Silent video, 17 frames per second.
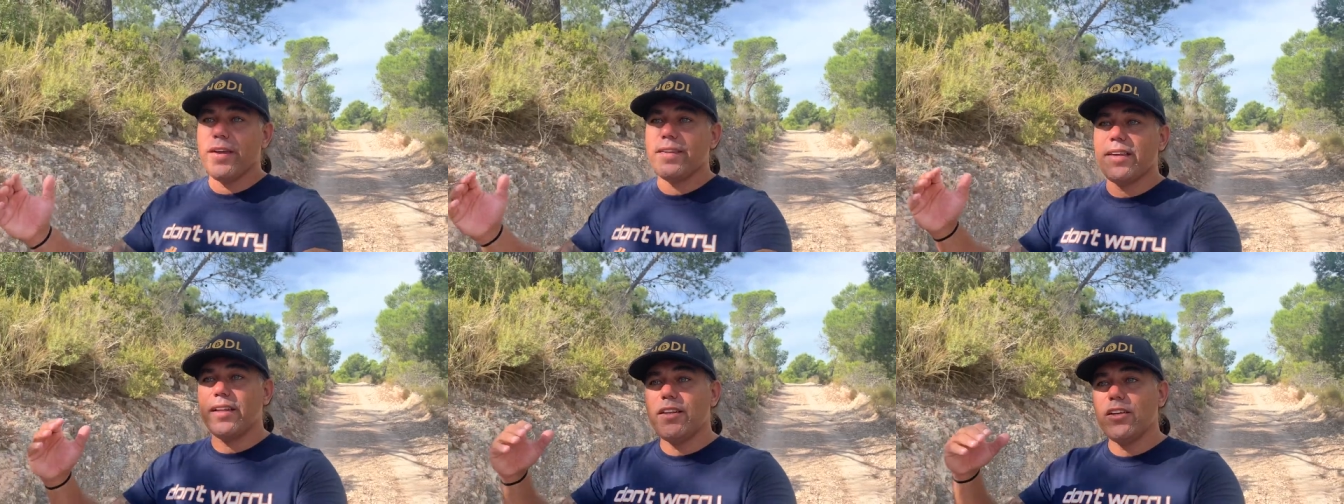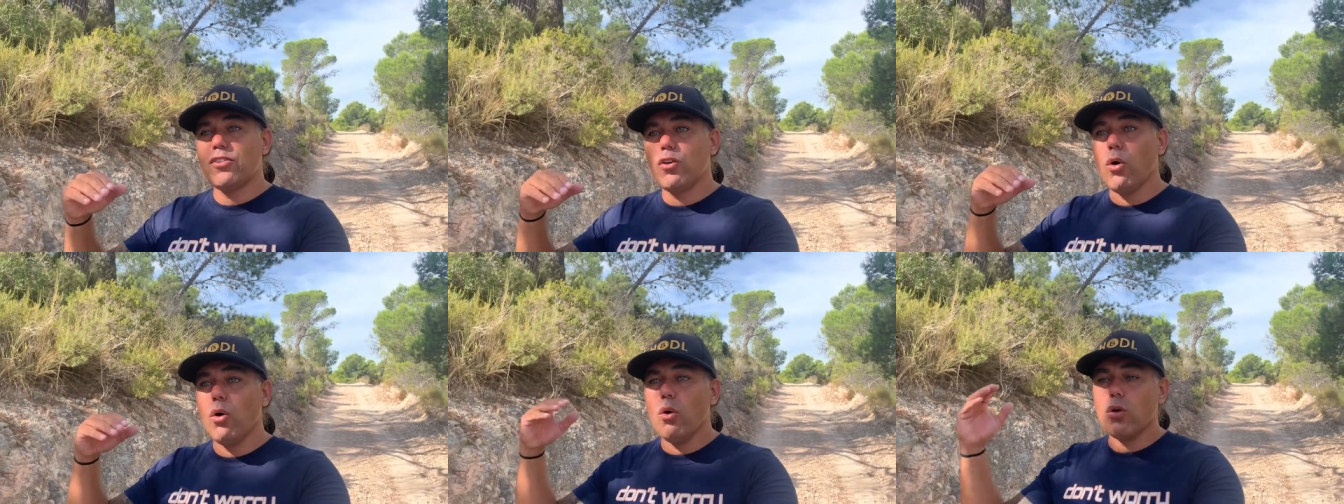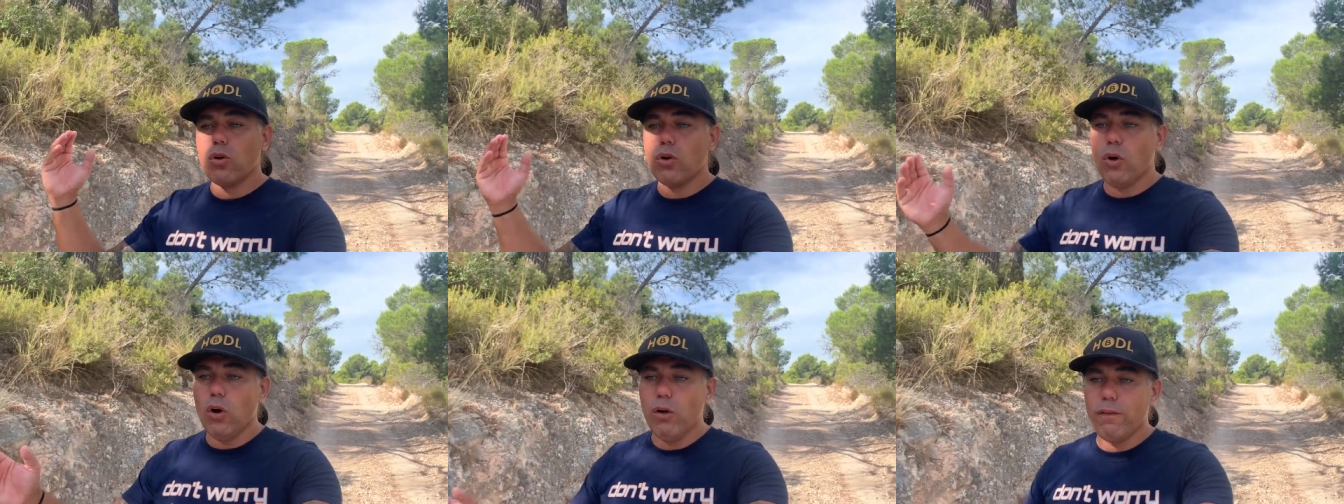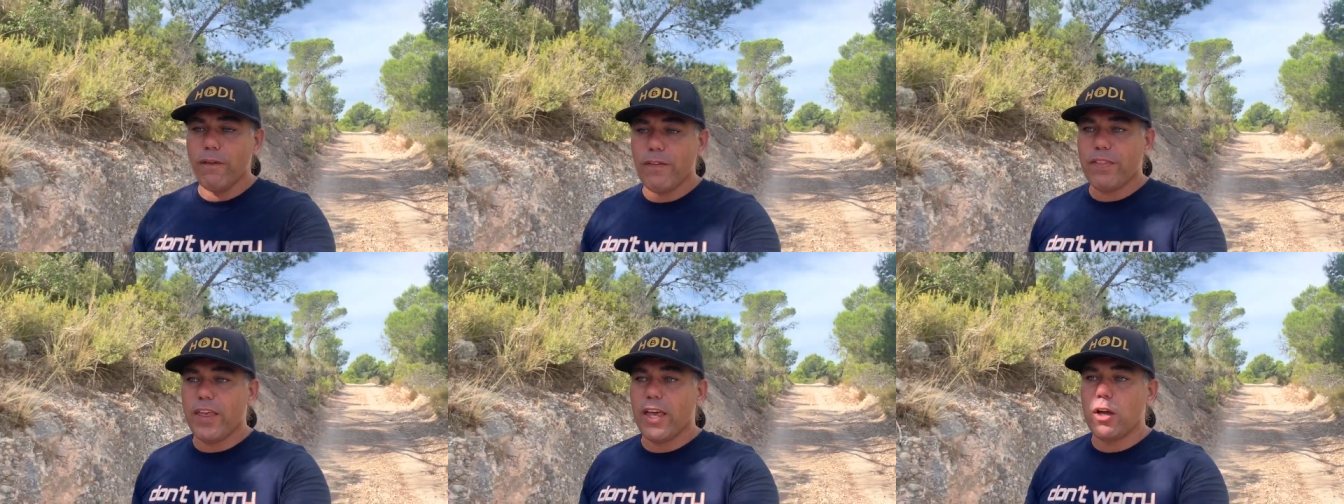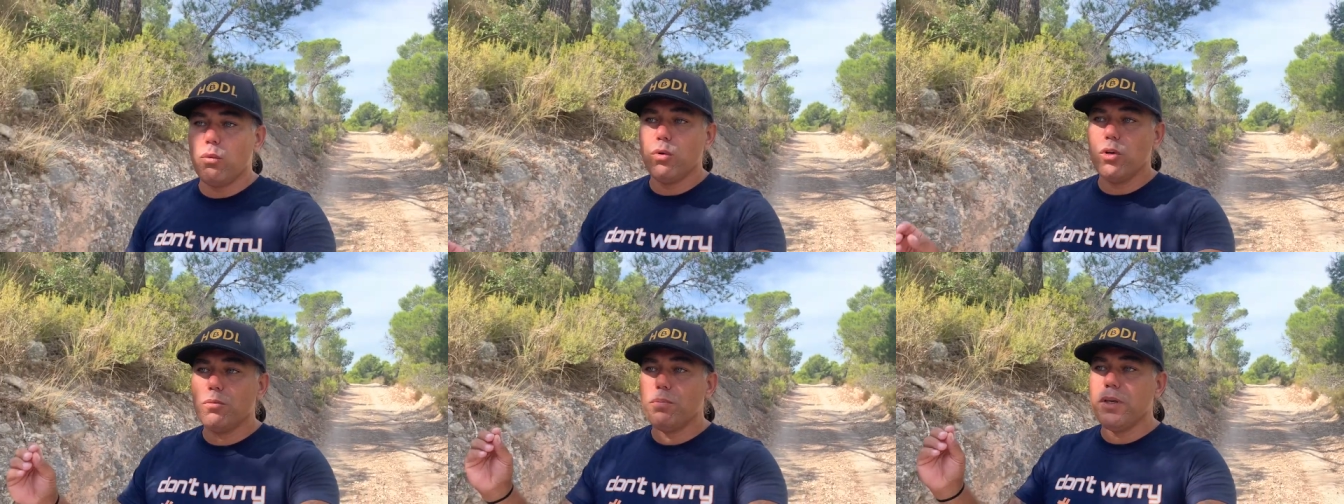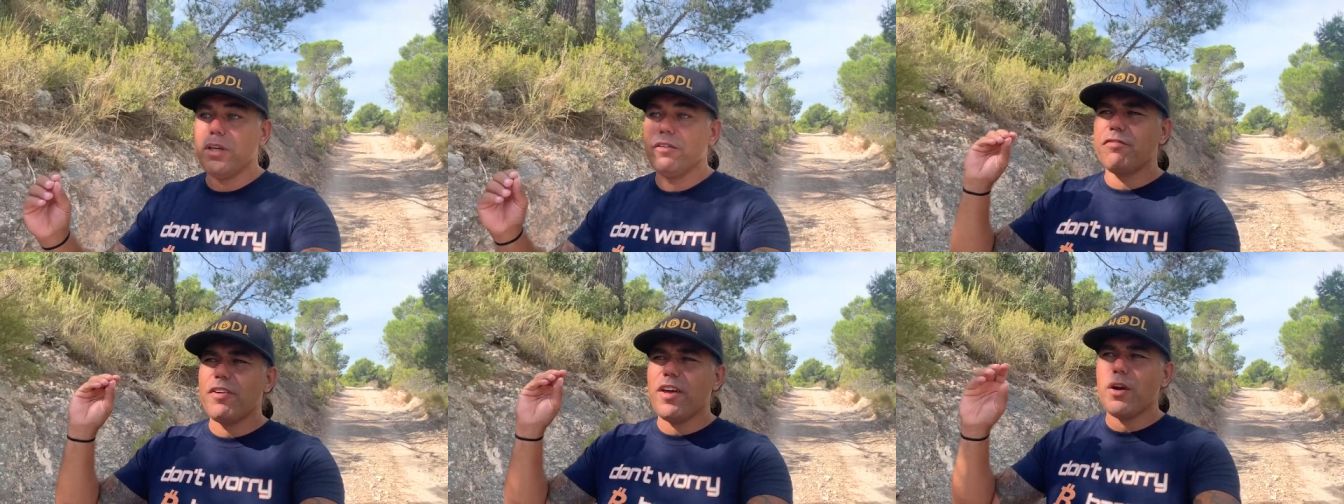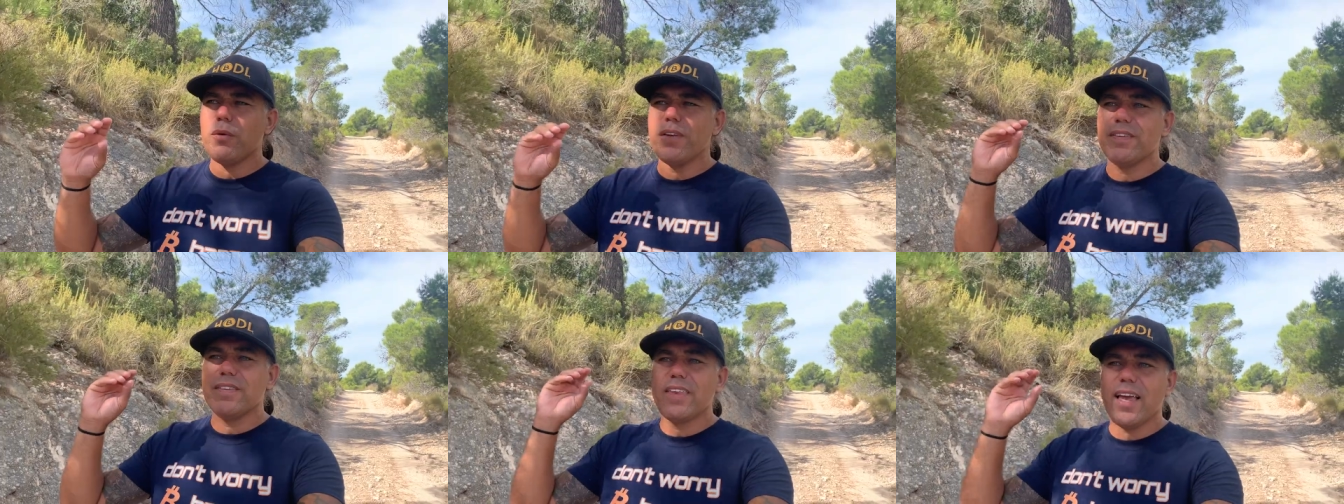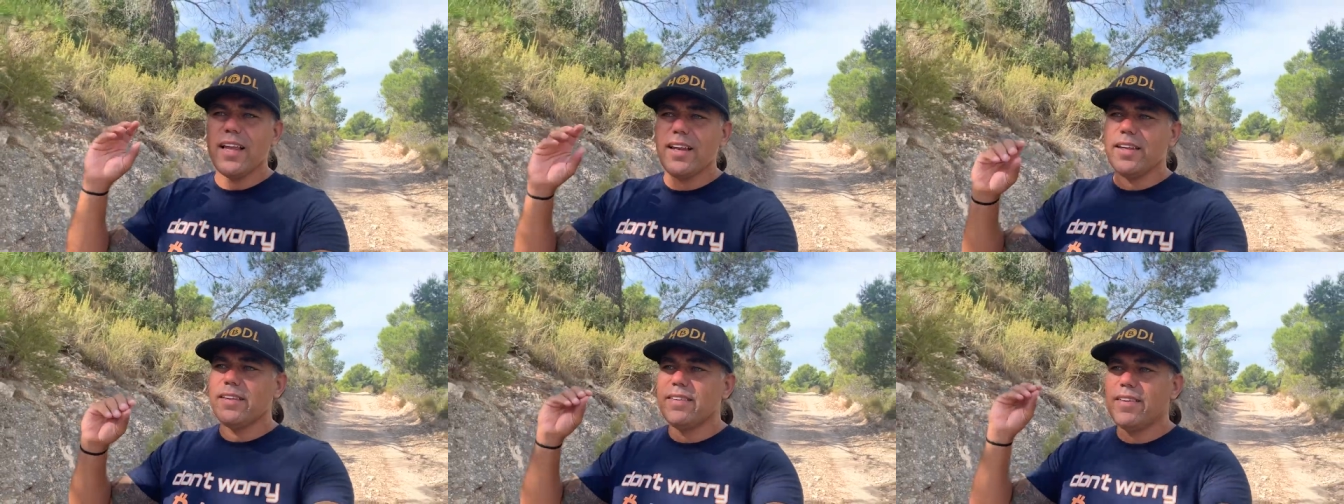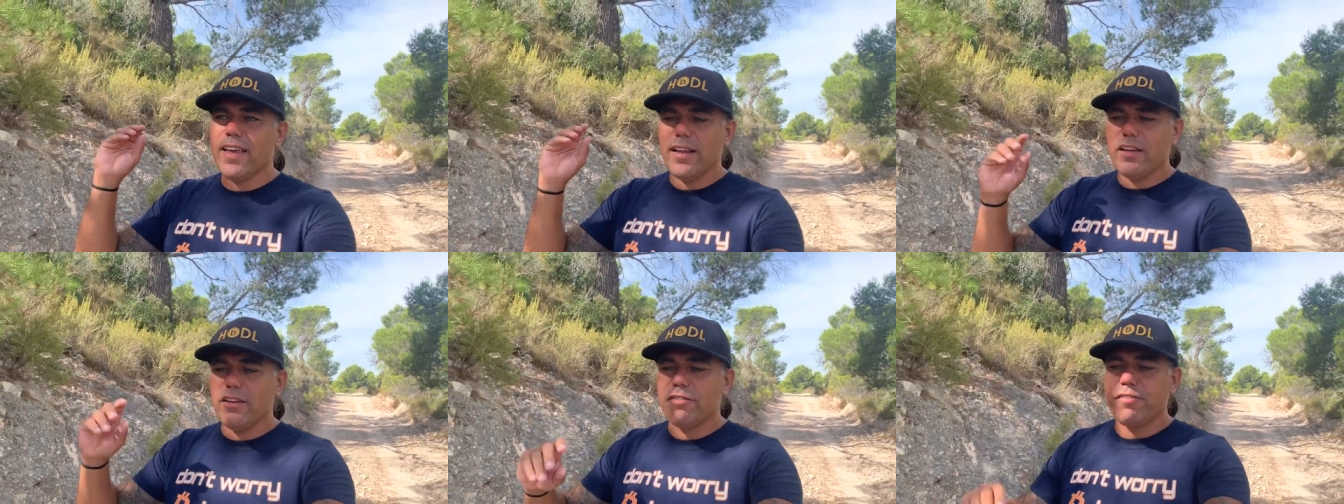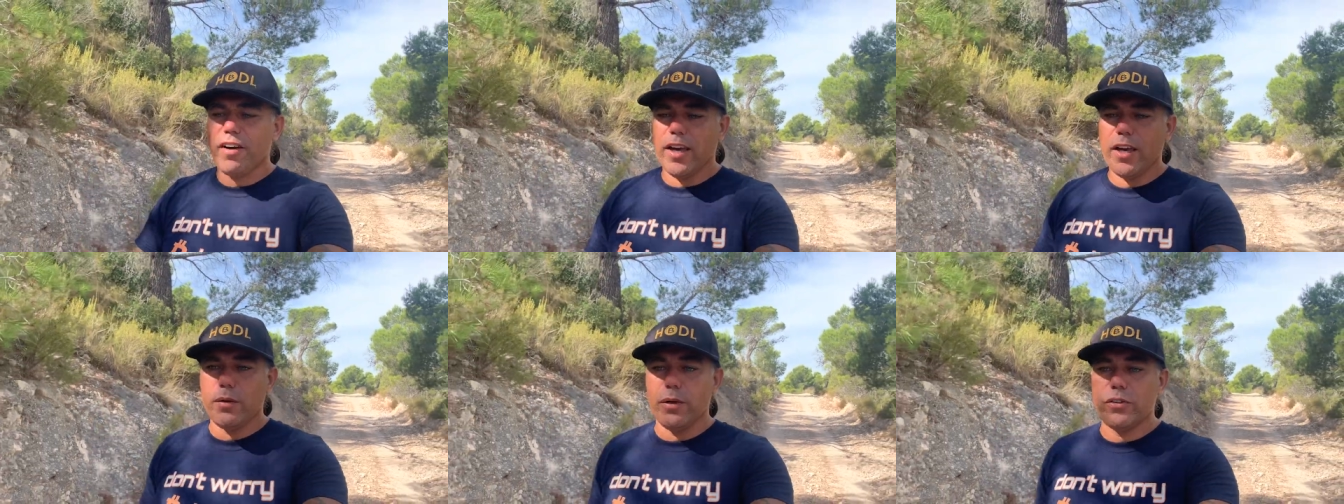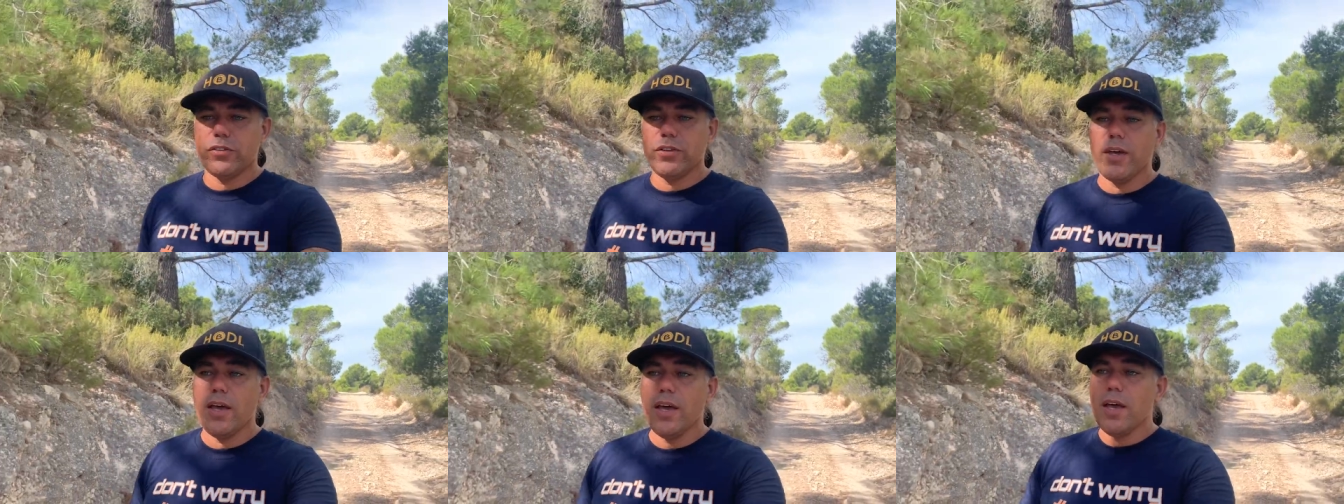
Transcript: that this whole COVID thing would be very deadly, deadly virus.